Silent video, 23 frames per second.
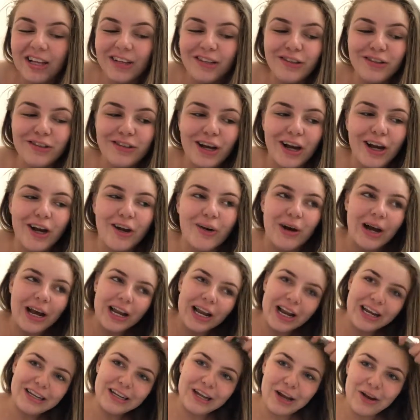So, and
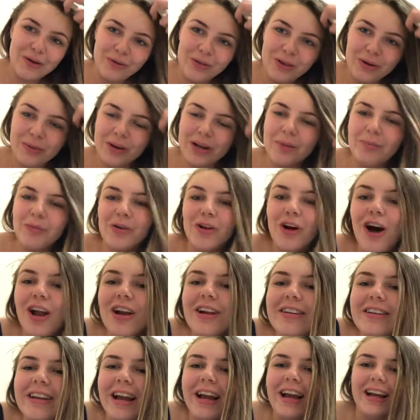I know that when I'm on
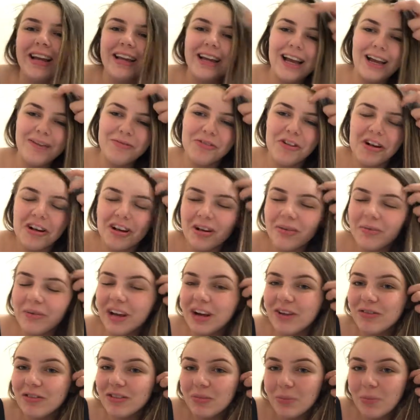holiday I'm not going to be
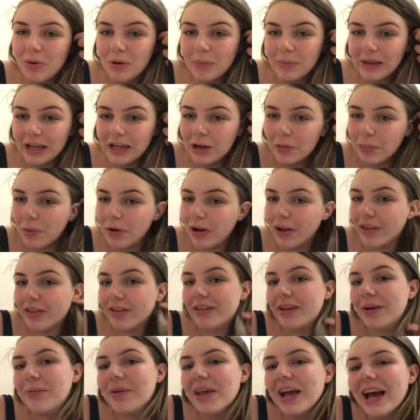able to put makeup on,
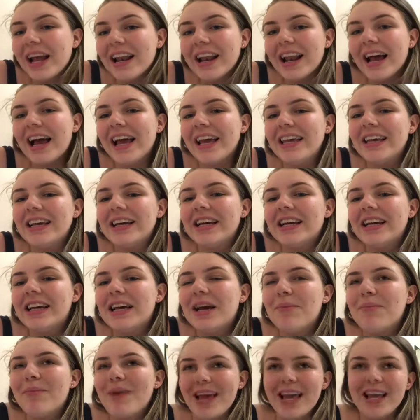so I'm kind of like
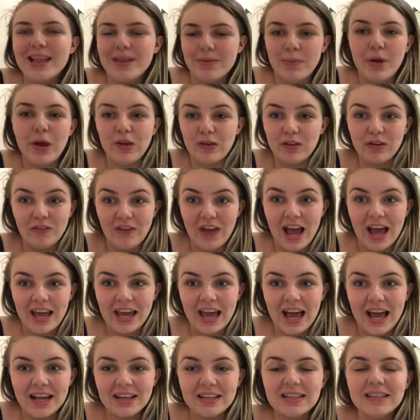making the most of it, I
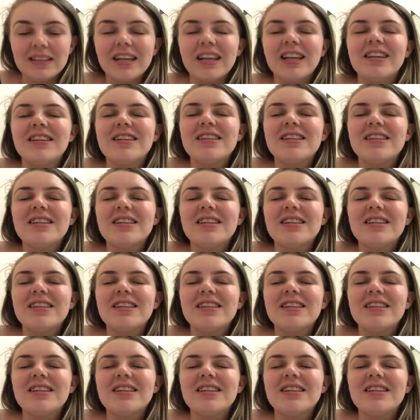guess.